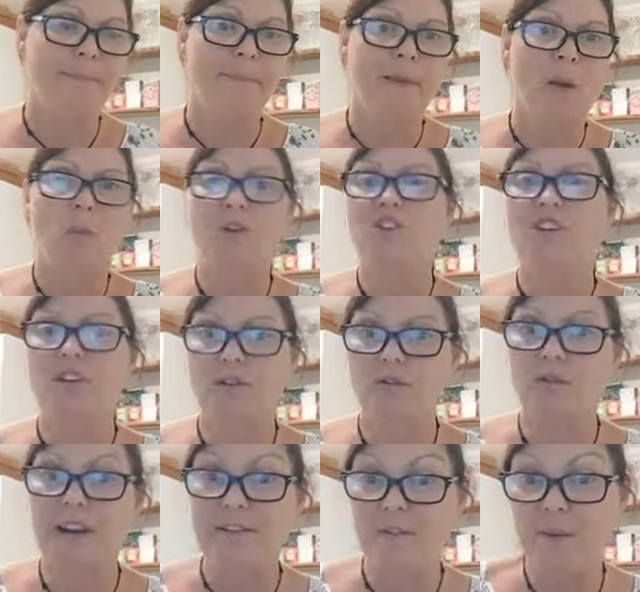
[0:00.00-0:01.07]
which I know
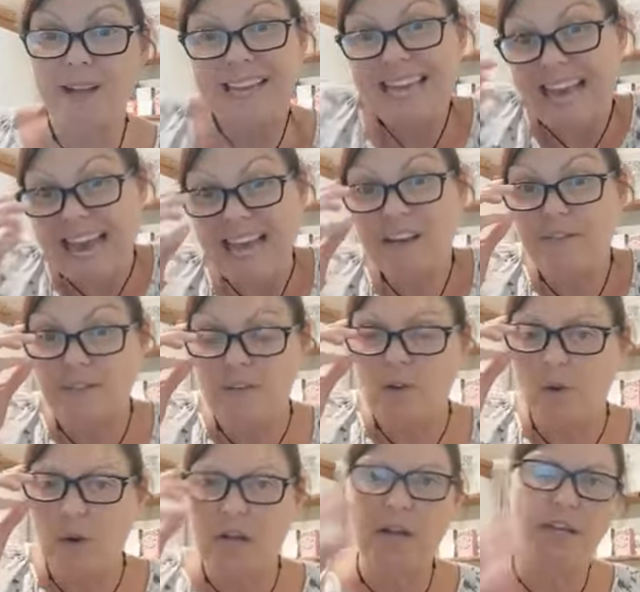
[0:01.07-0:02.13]
not everyone can. If you've
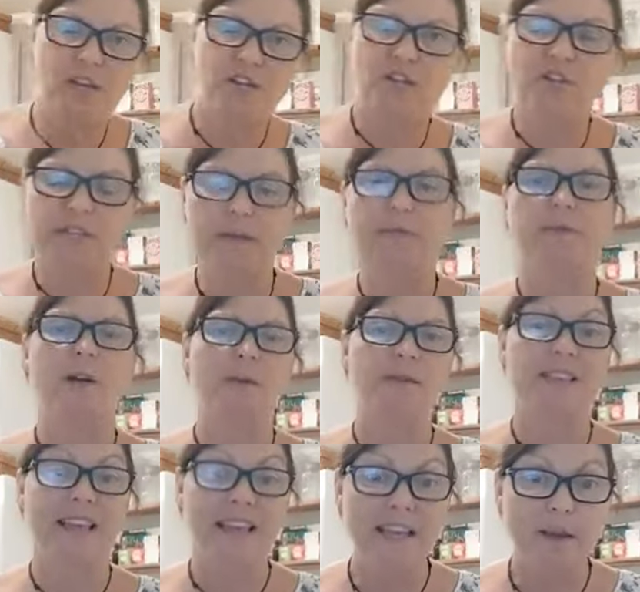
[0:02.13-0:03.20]
got gut issues, sometimes
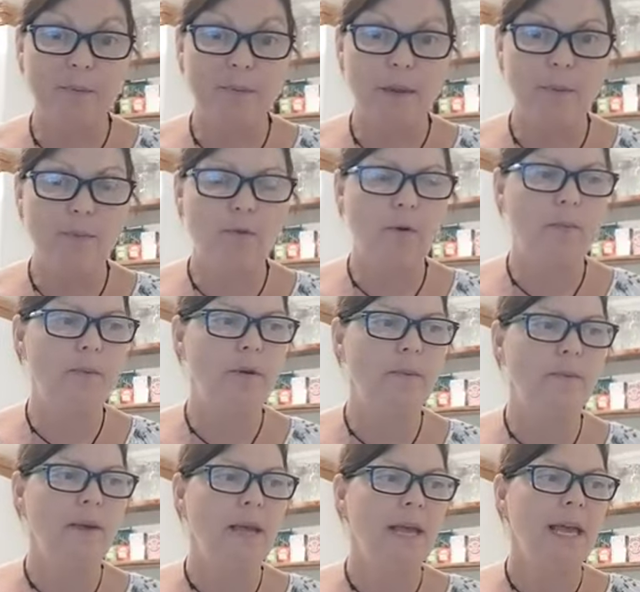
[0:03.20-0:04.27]
they can be a
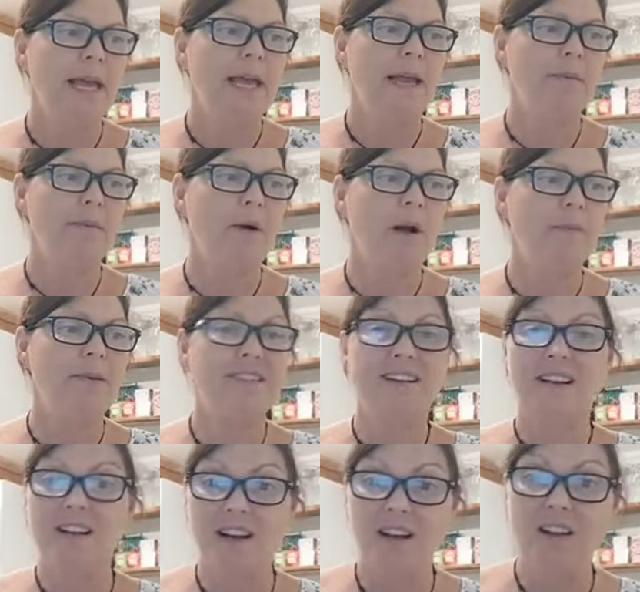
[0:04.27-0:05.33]
problem. It might be the
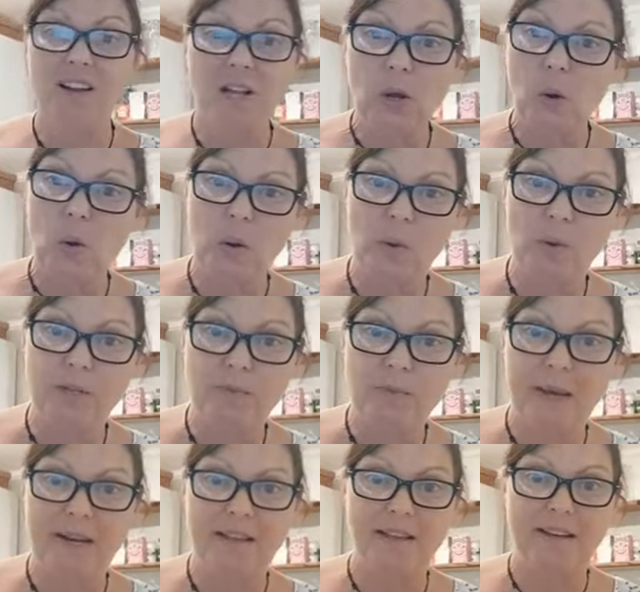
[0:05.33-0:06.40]
garlic oil is
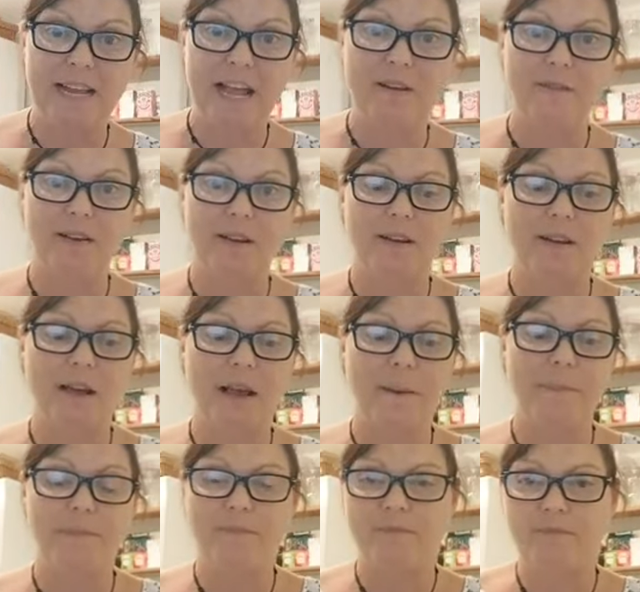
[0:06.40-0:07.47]
better than having
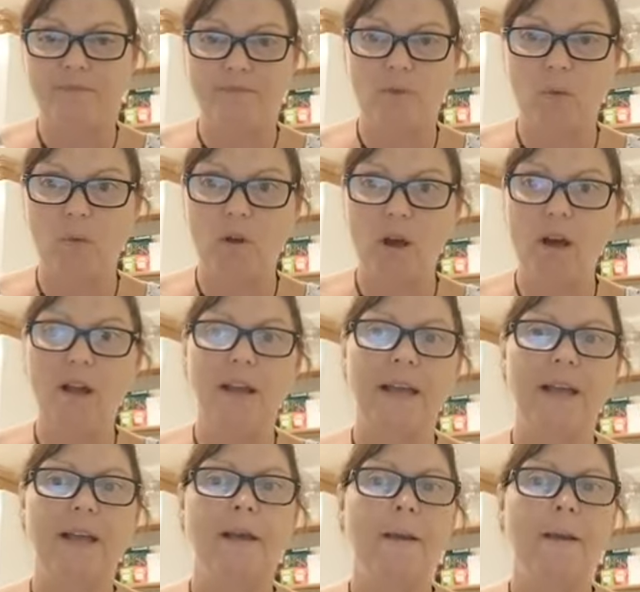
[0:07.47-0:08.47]
um, full garlic.